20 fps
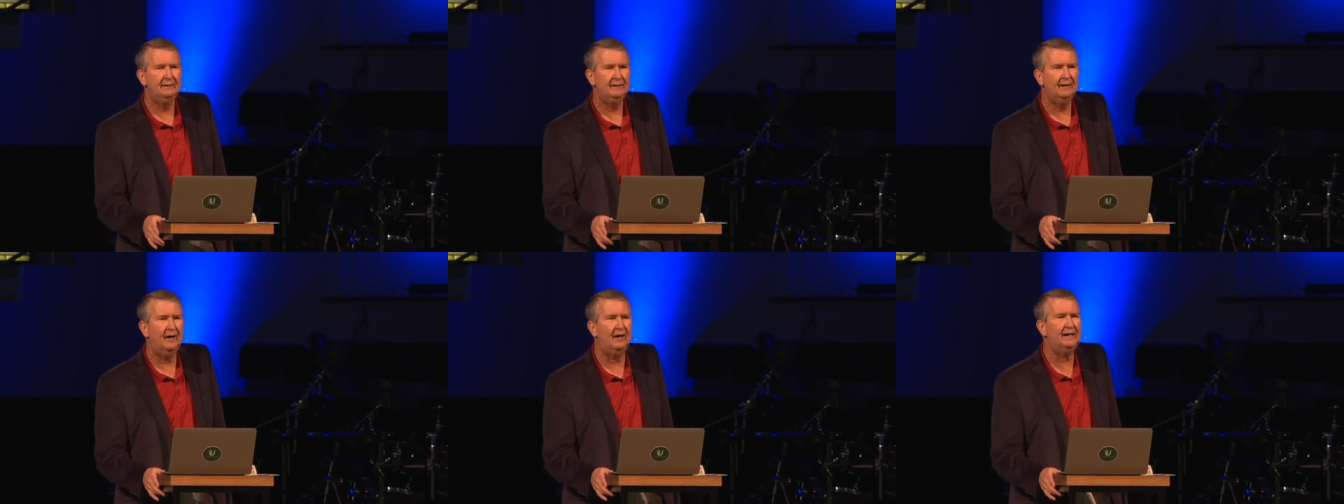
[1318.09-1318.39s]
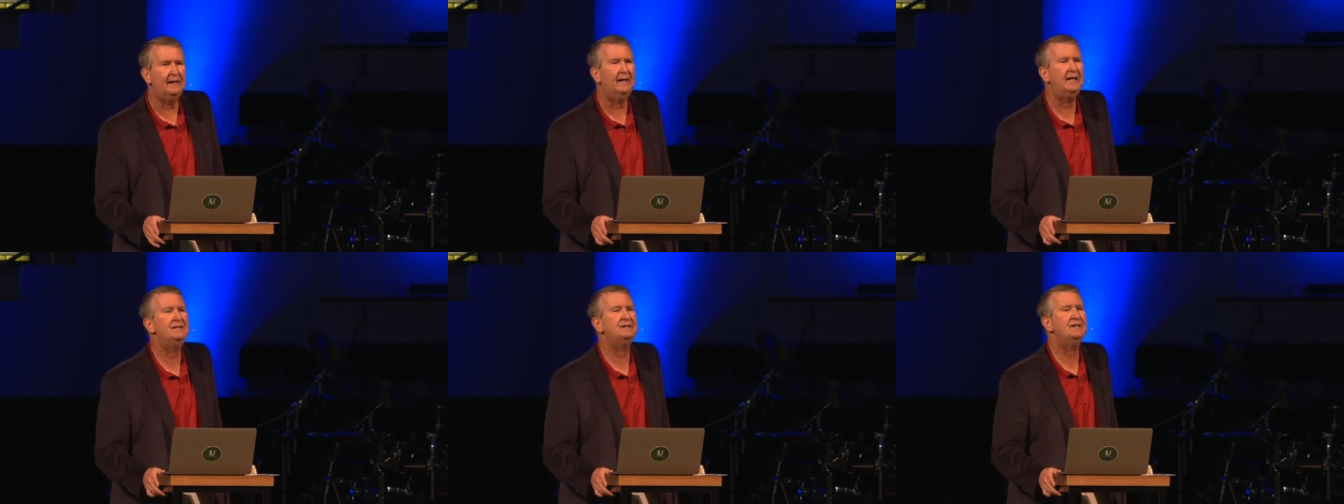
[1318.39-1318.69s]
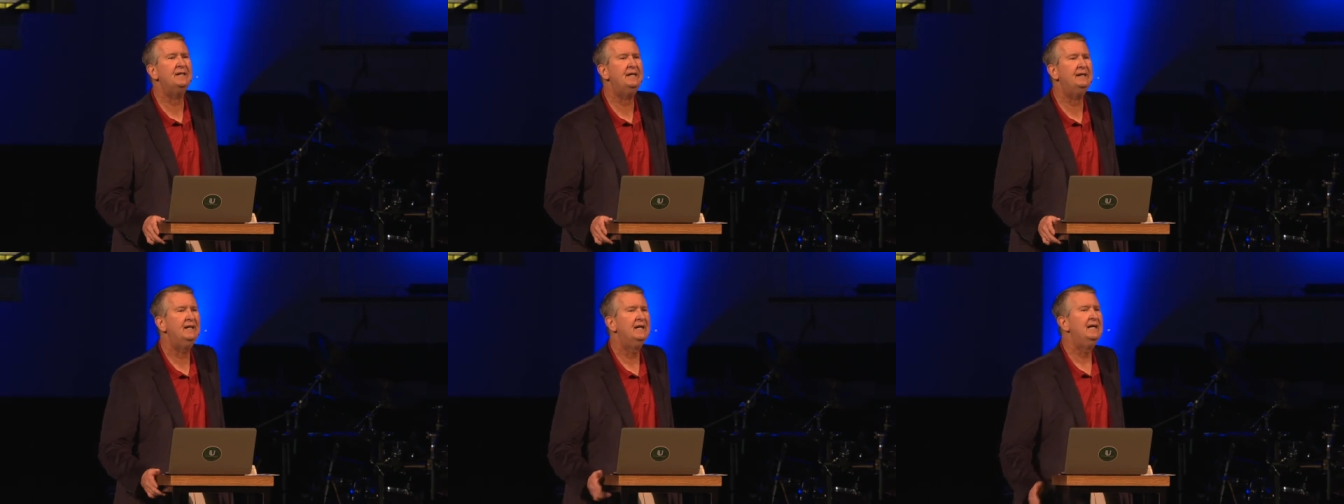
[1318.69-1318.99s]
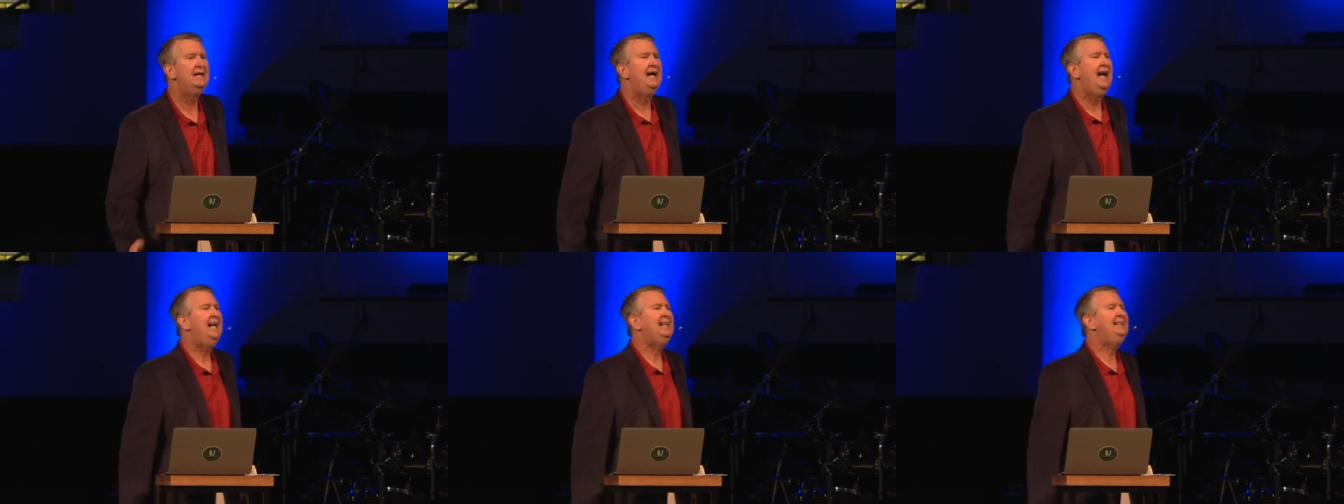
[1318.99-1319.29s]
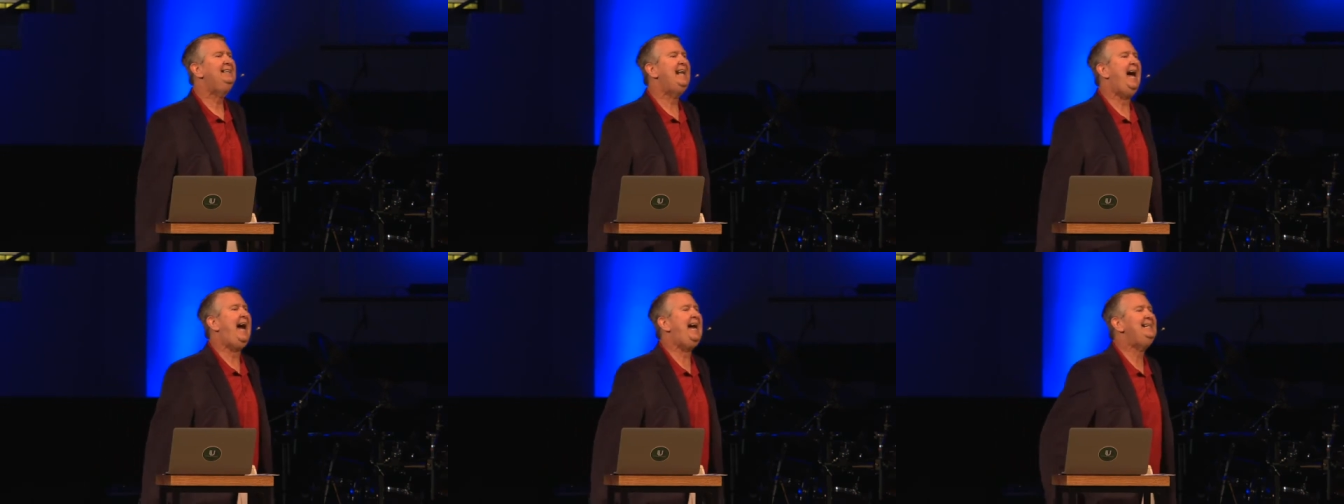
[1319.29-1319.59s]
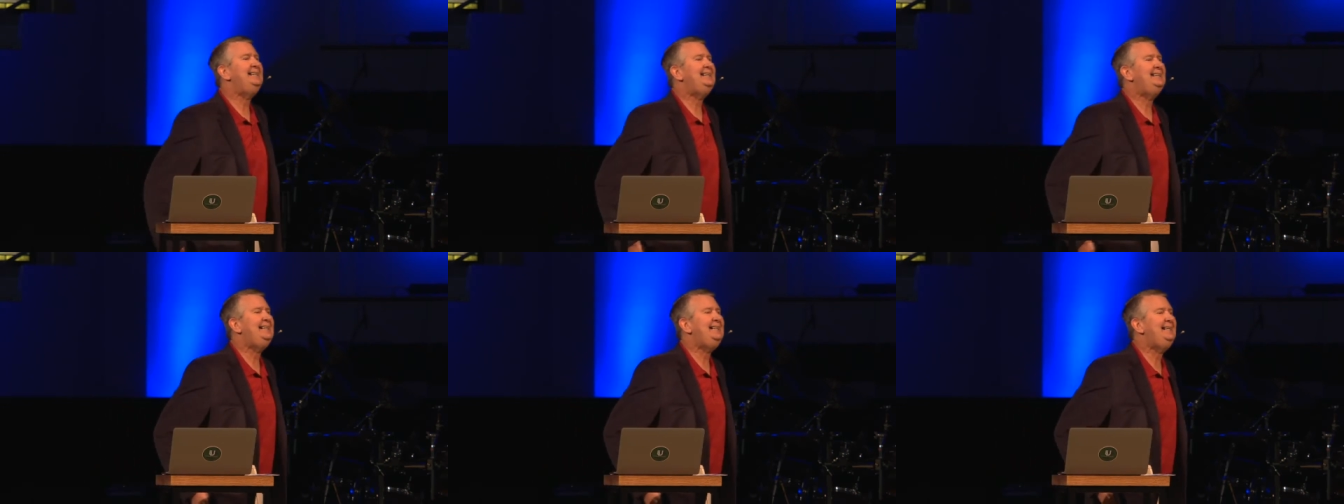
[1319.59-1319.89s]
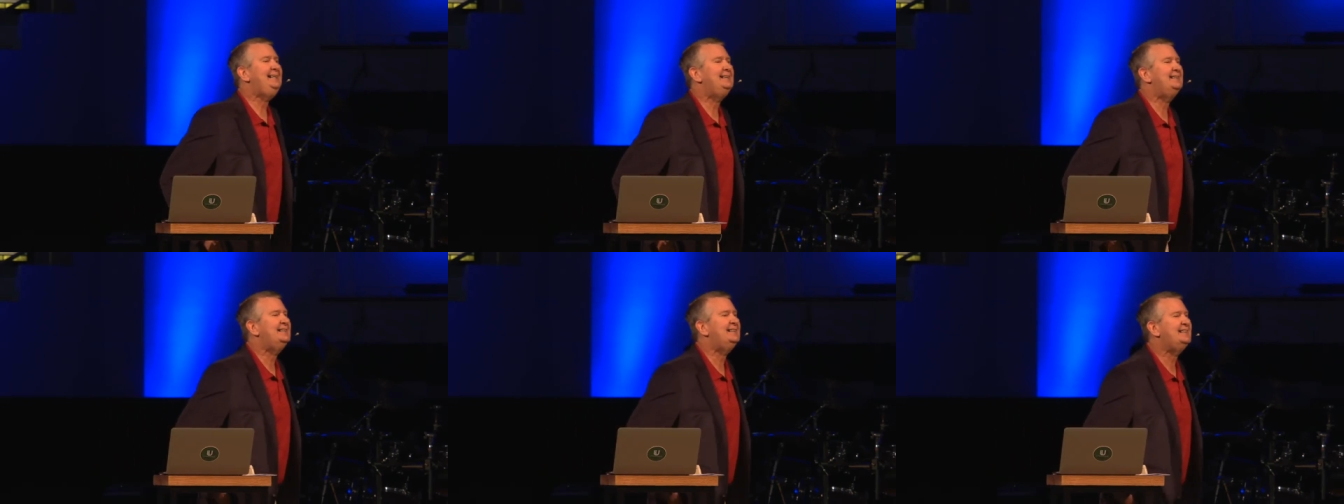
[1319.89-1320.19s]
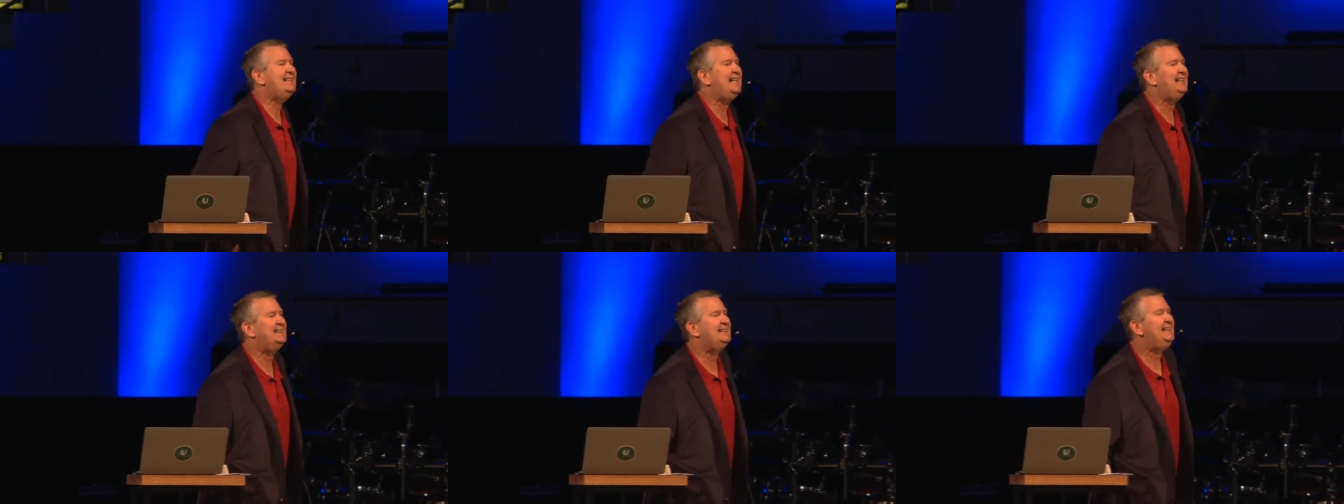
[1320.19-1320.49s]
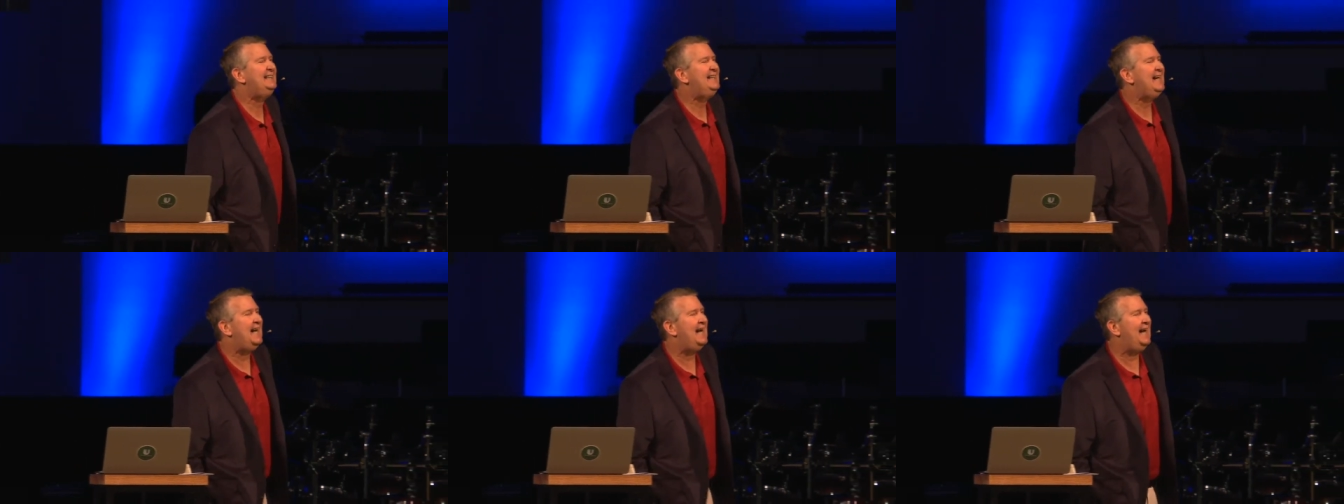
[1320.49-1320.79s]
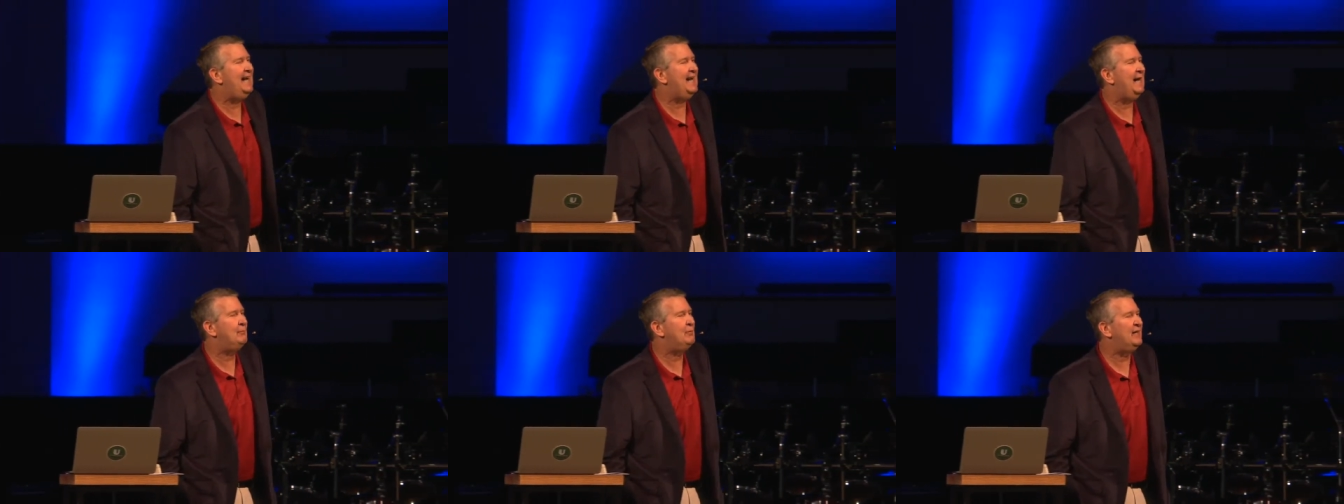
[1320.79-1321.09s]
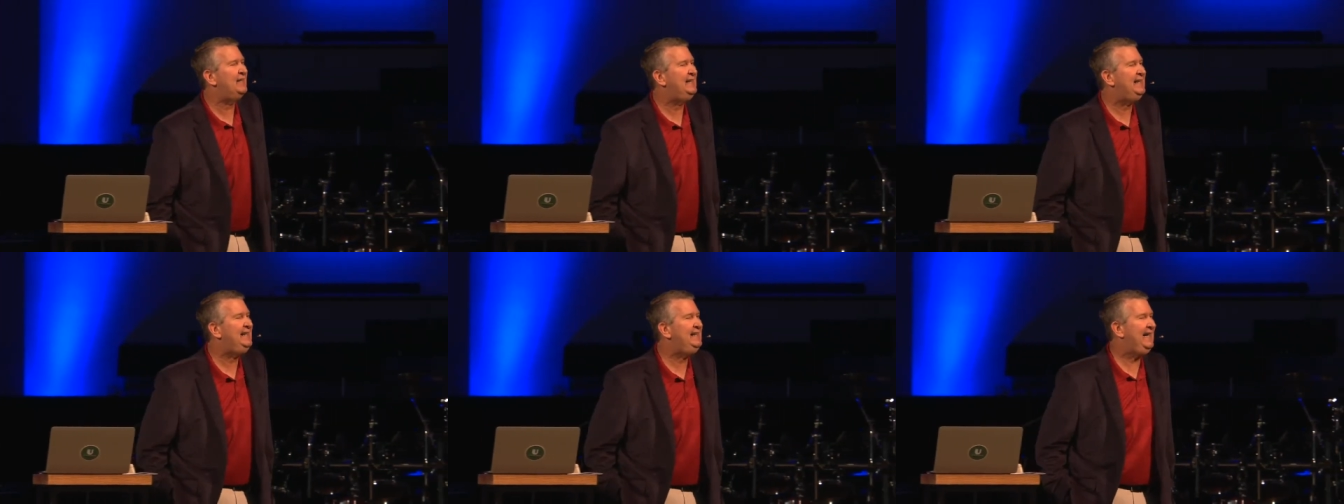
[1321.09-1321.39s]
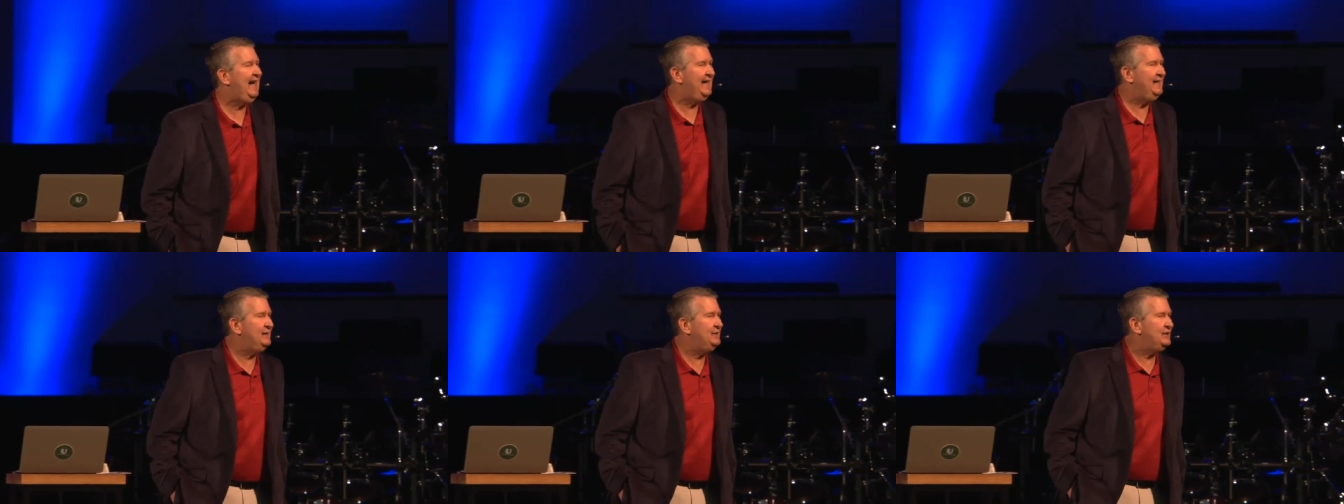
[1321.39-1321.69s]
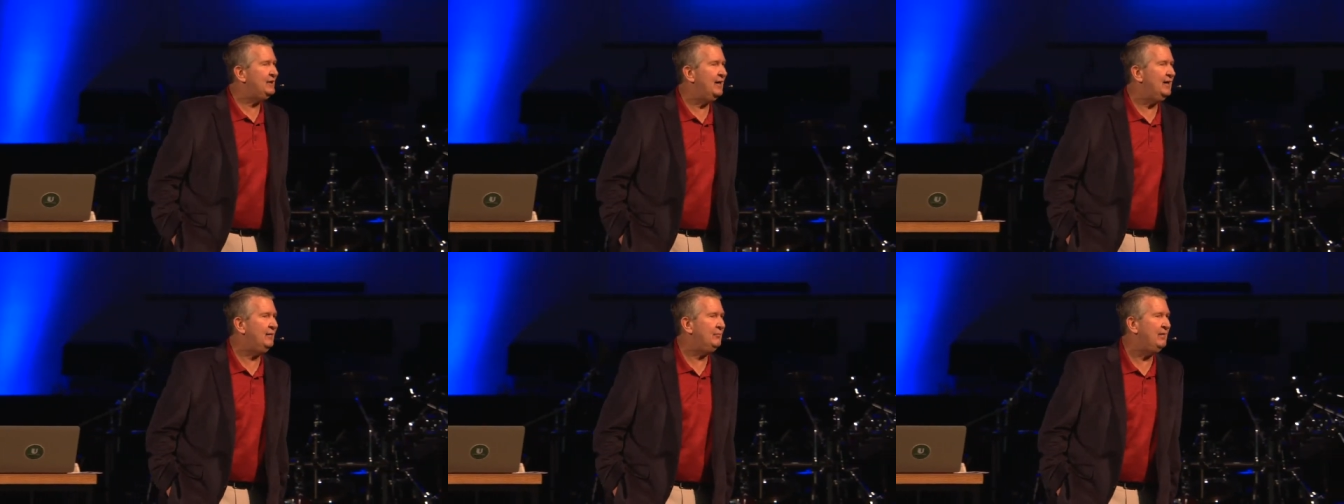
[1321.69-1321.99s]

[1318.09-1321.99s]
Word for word: Are you listening? 1969, I'm a teenage young